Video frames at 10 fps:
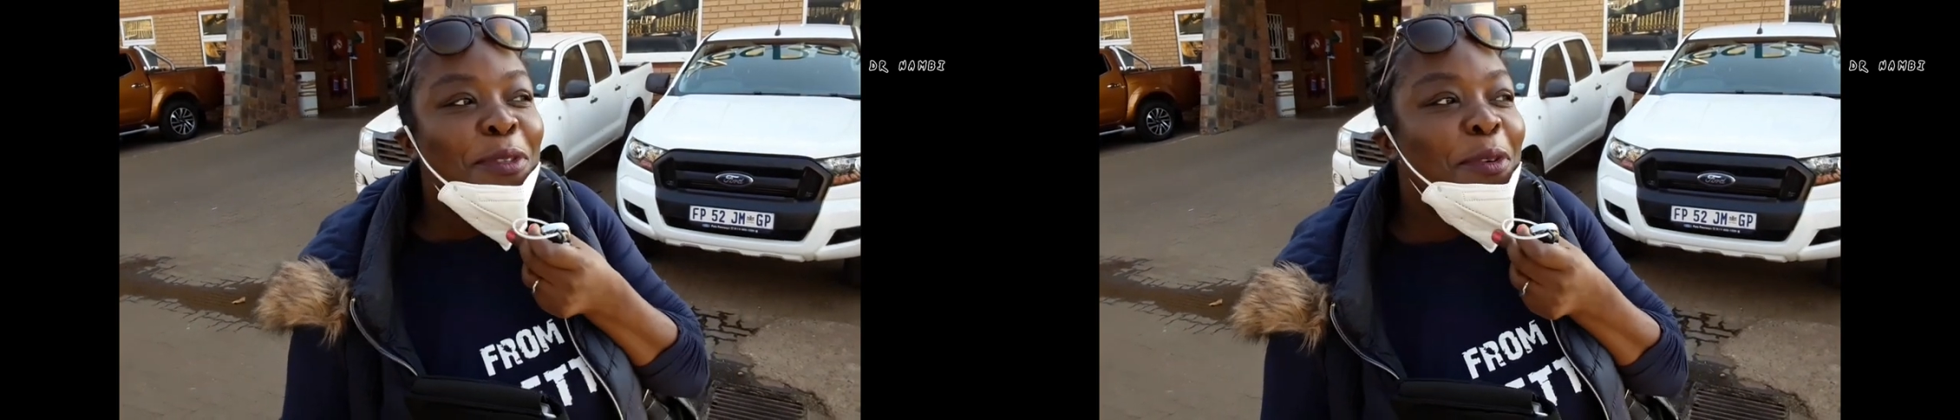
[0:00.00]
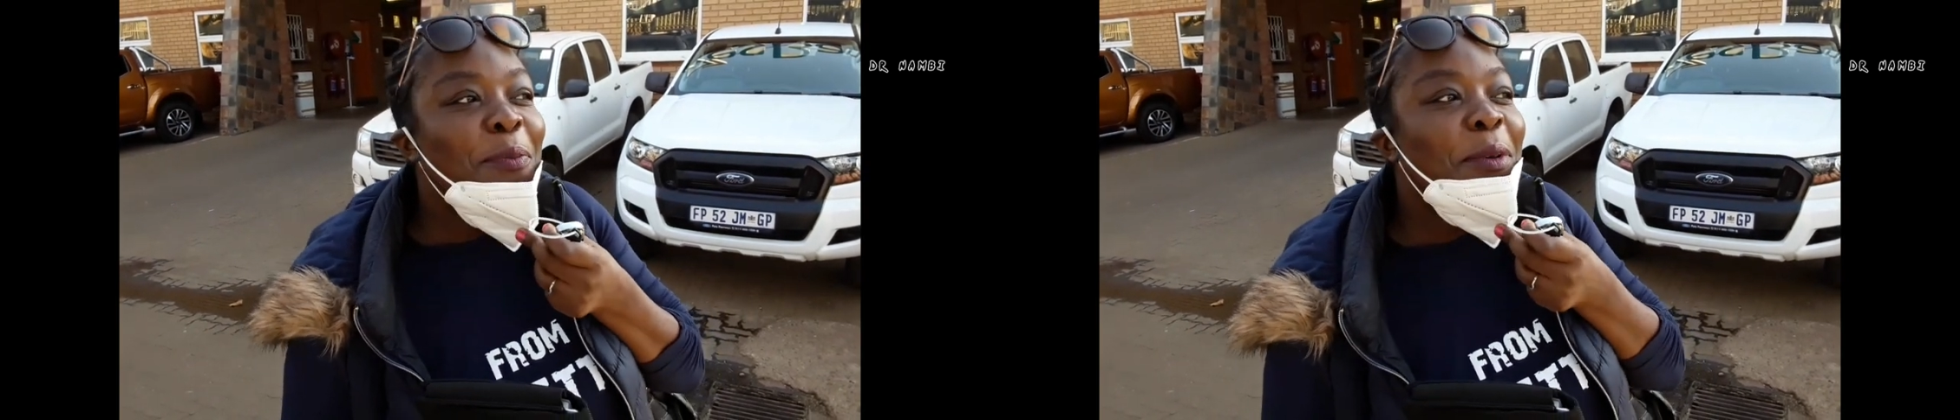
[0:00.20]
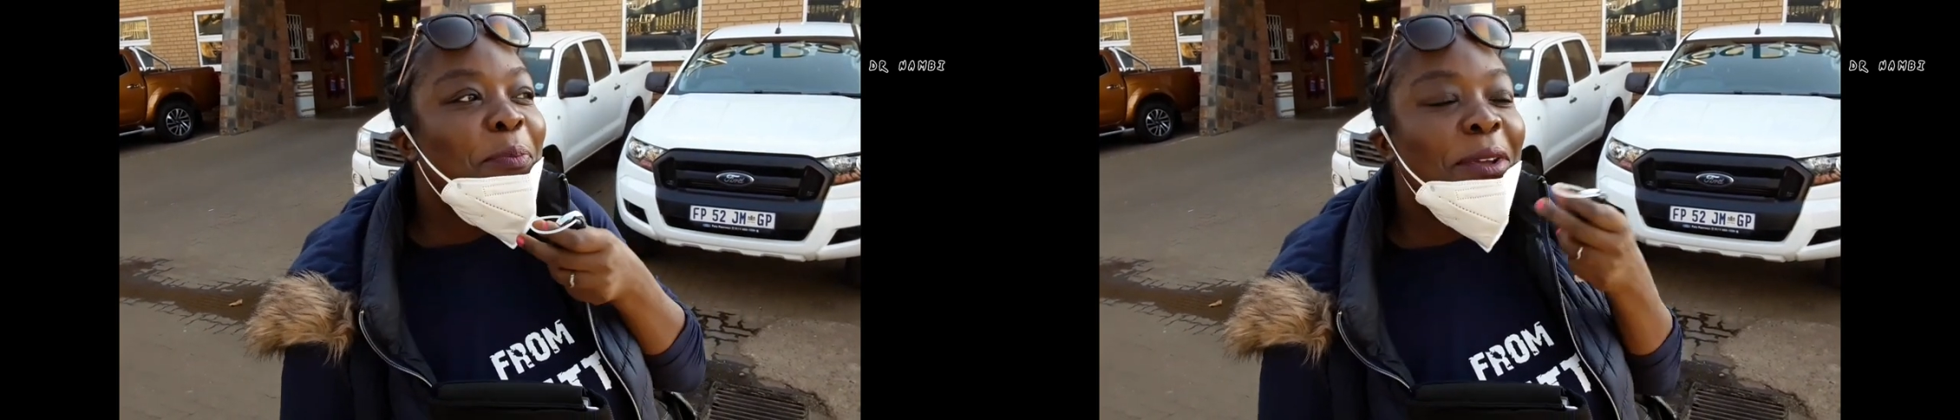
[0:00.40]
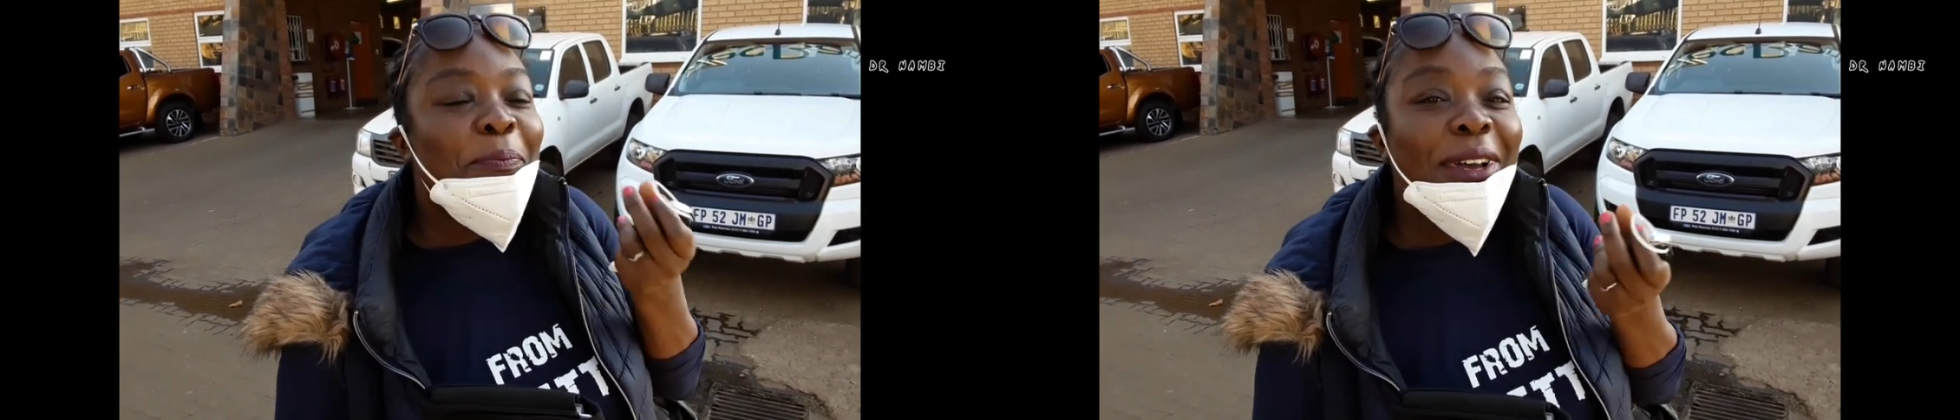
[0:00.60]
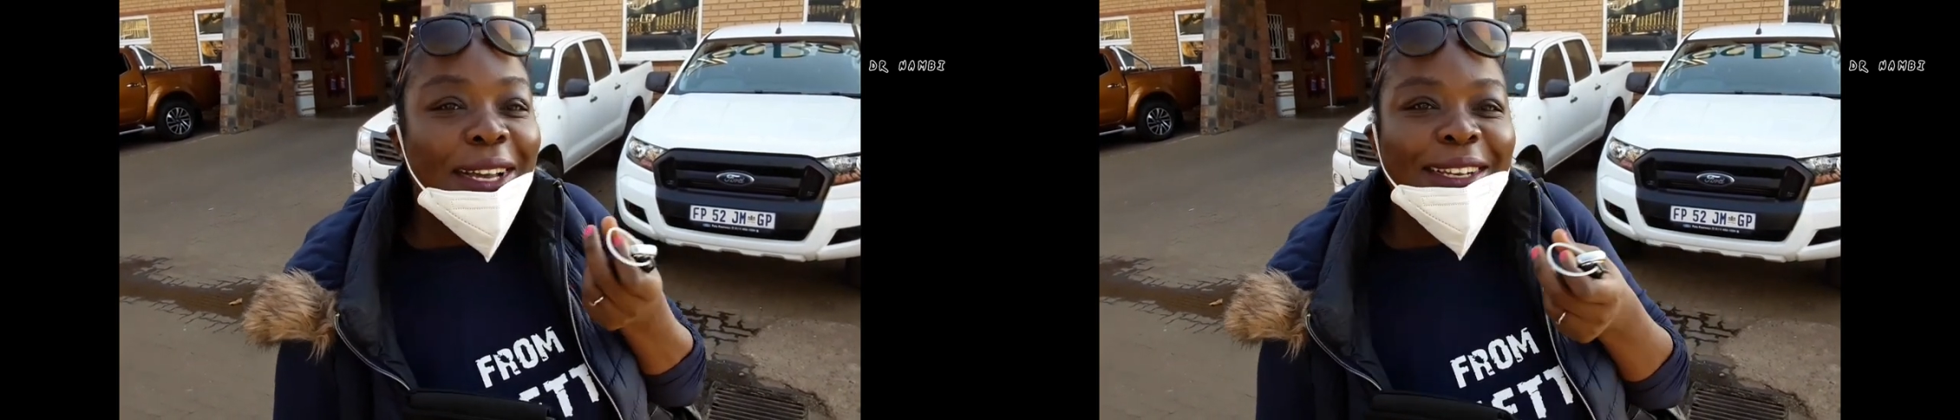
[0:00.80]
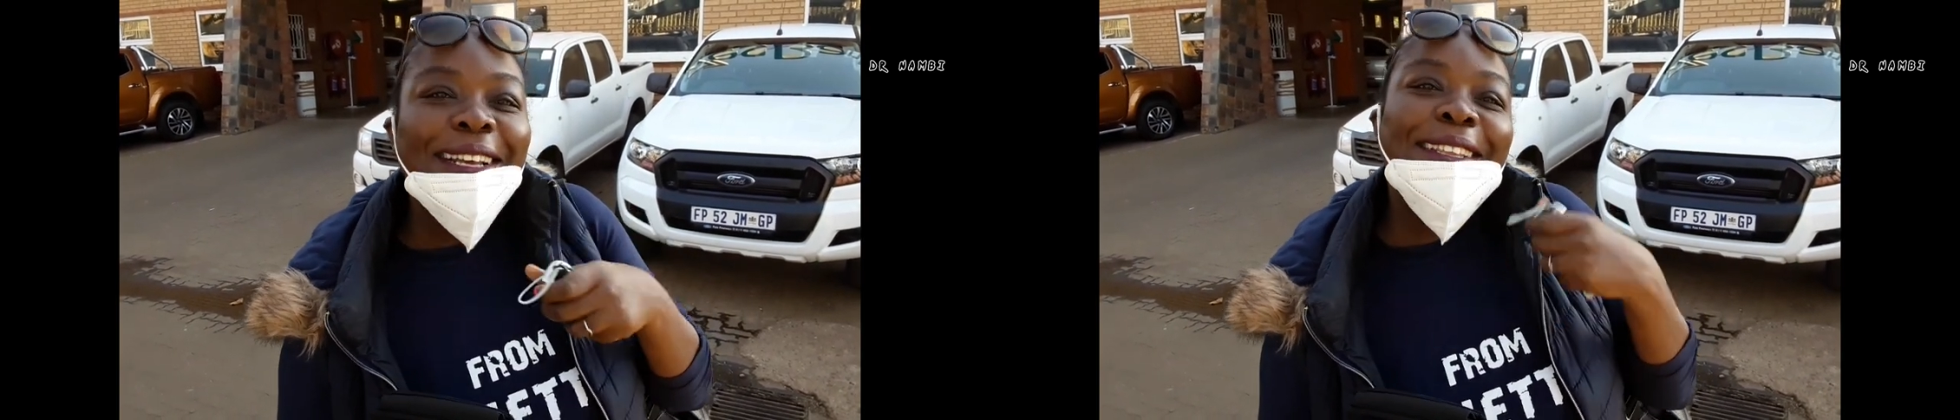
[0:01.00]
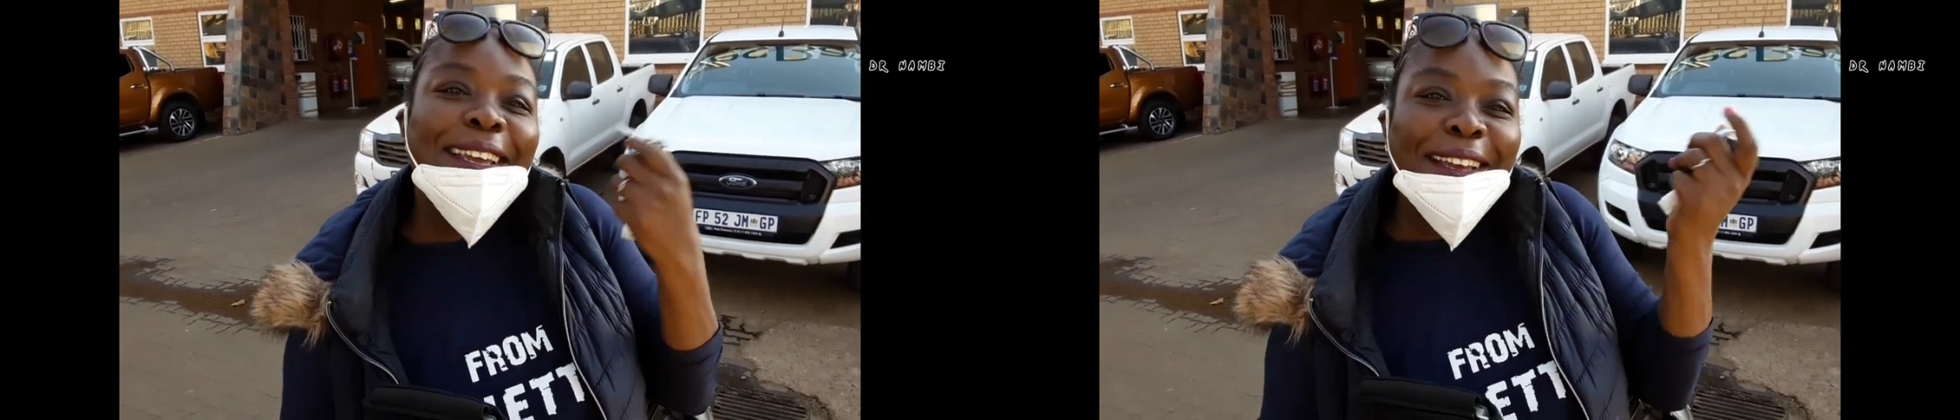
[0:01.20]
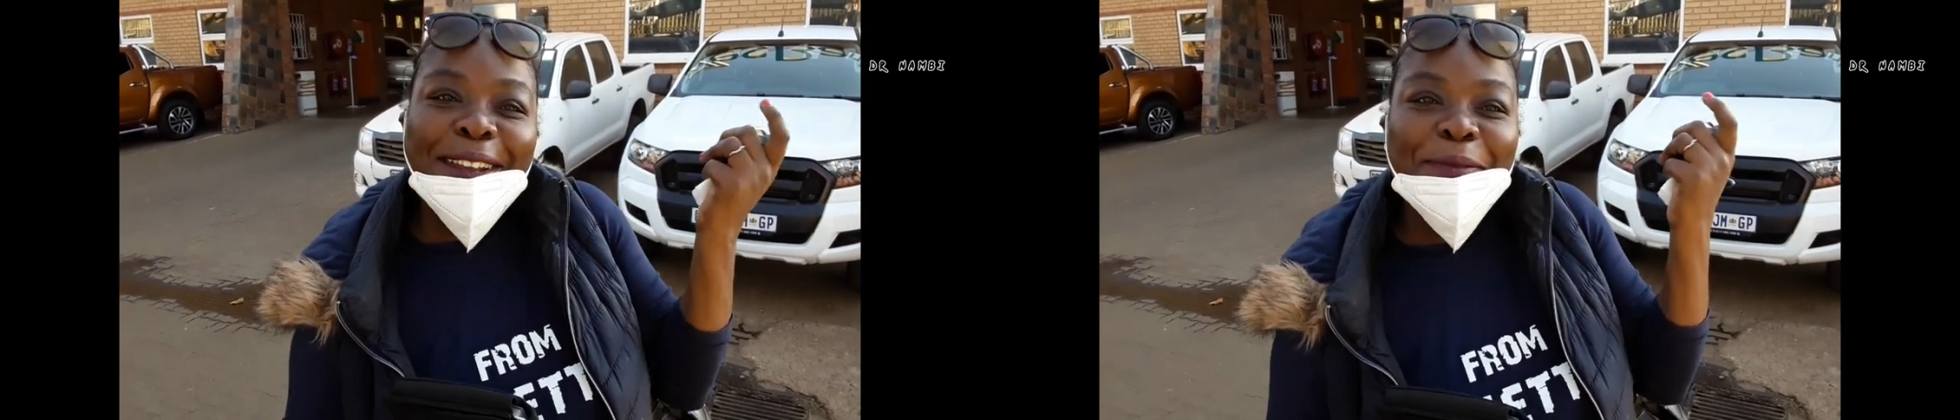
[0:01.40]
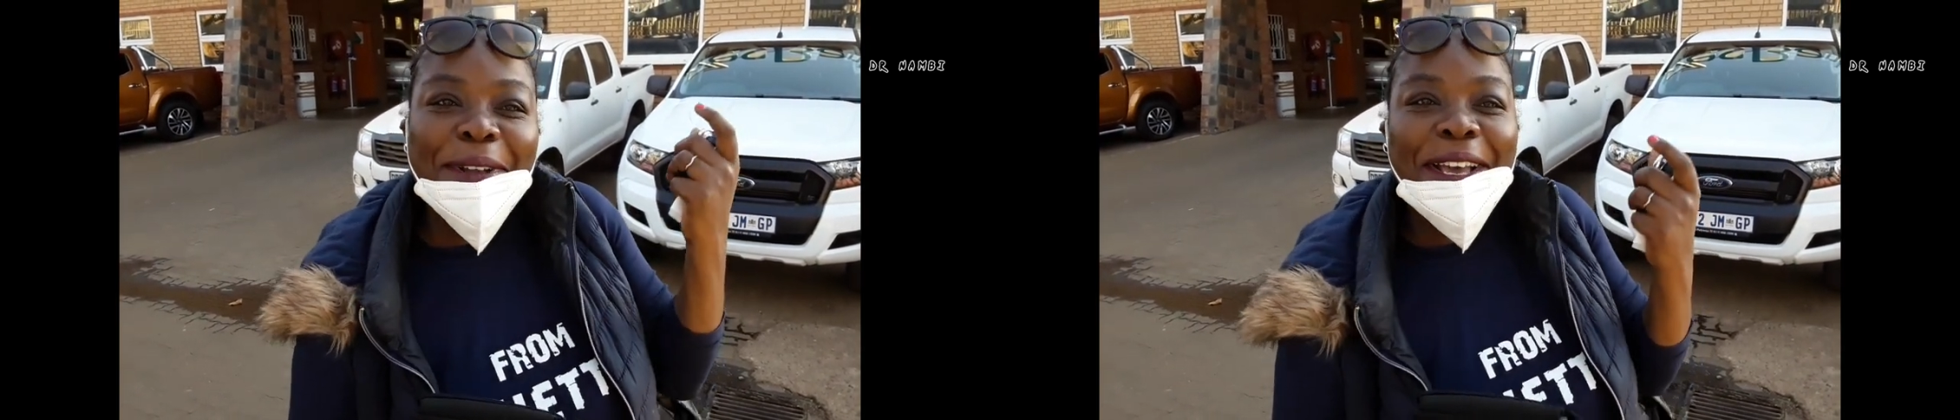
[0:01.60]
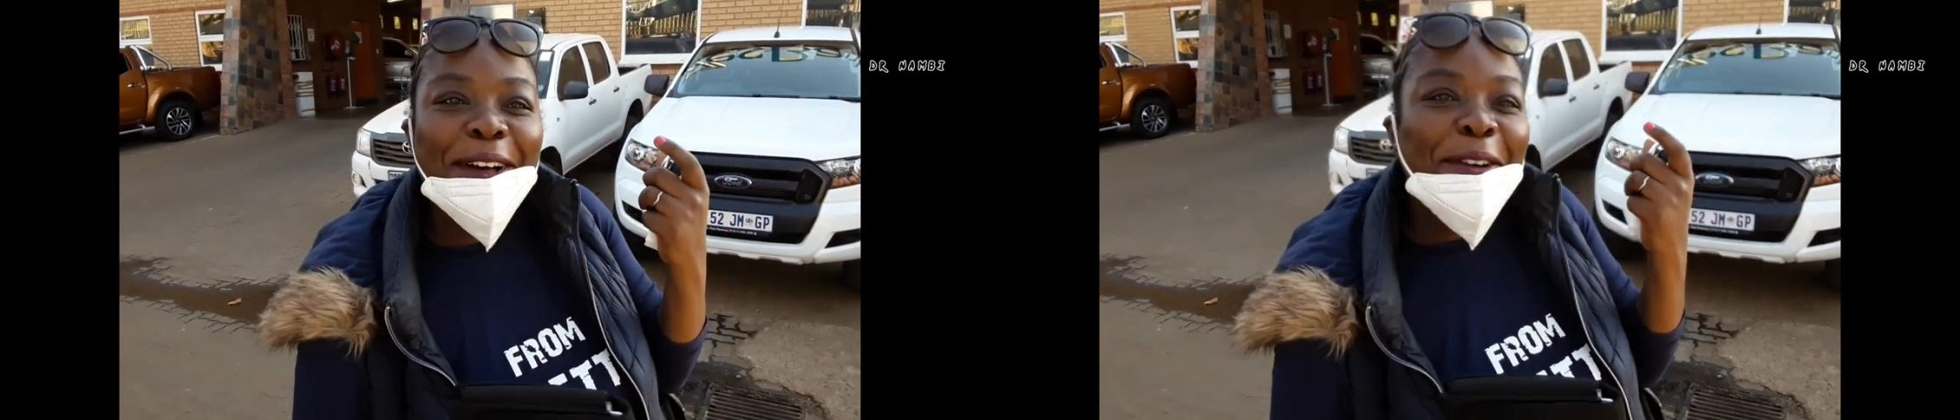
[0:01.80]
to be prepared, and then
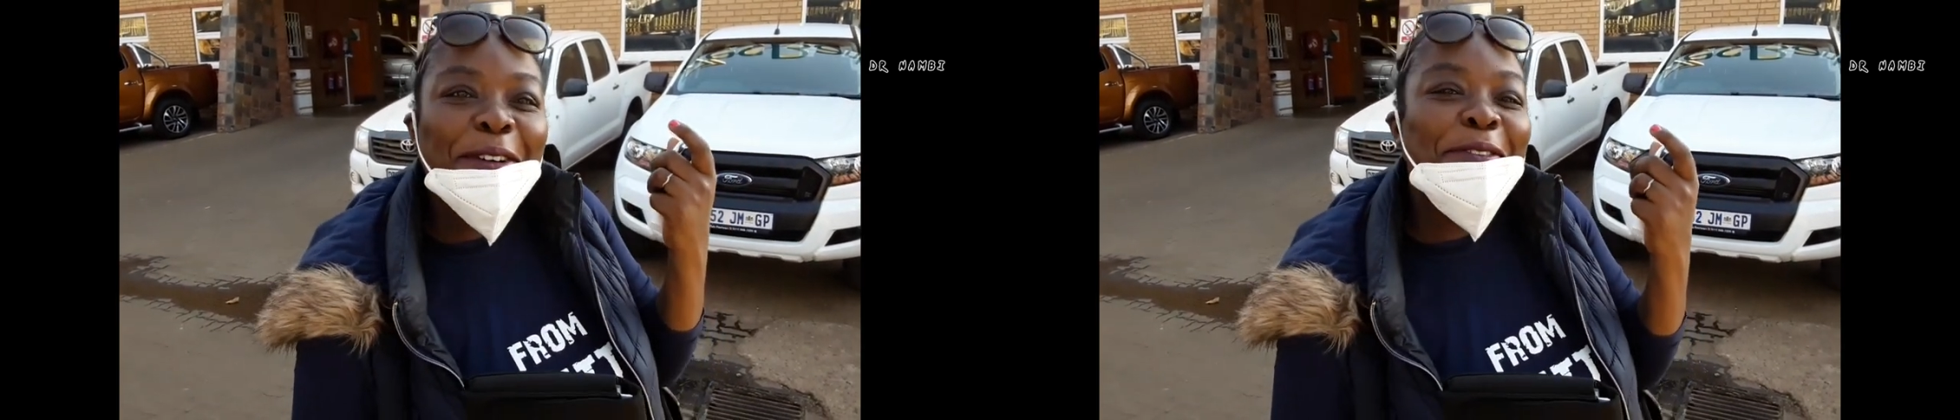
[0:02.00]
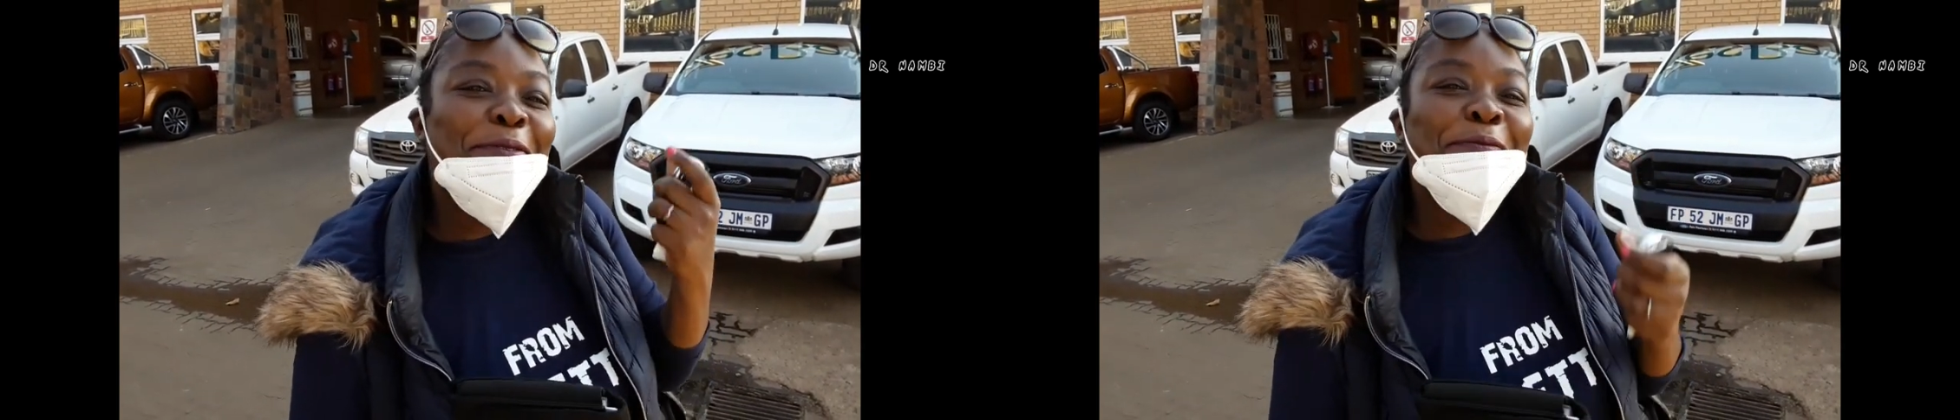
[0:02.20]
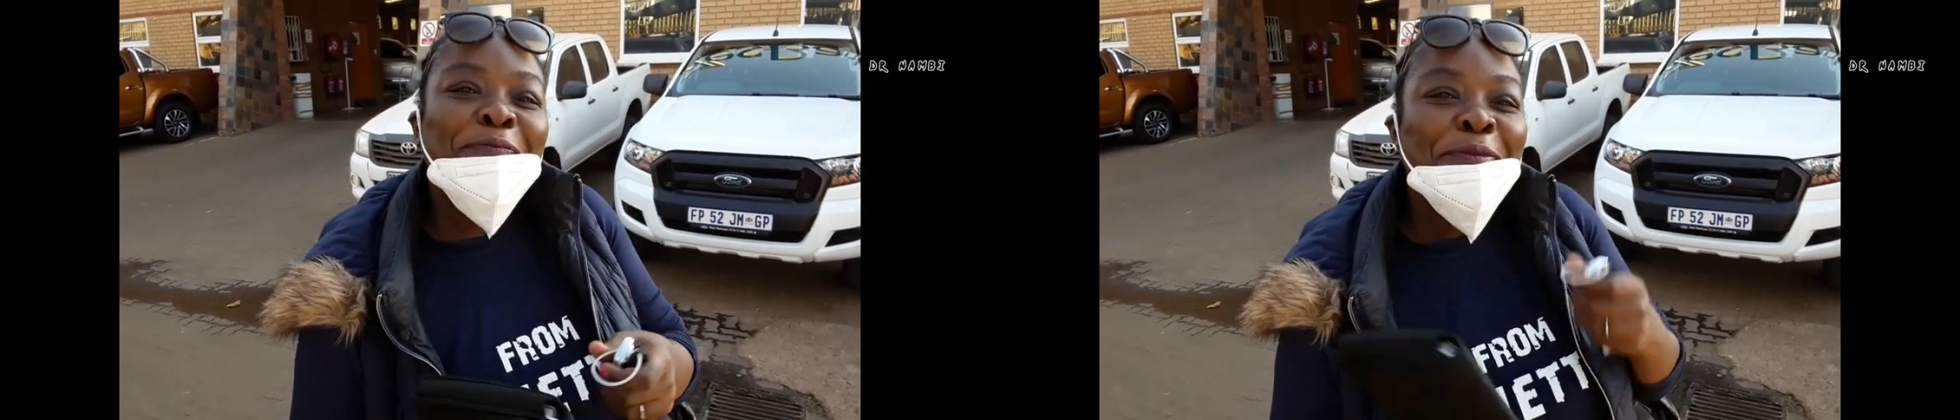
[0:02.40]
we are off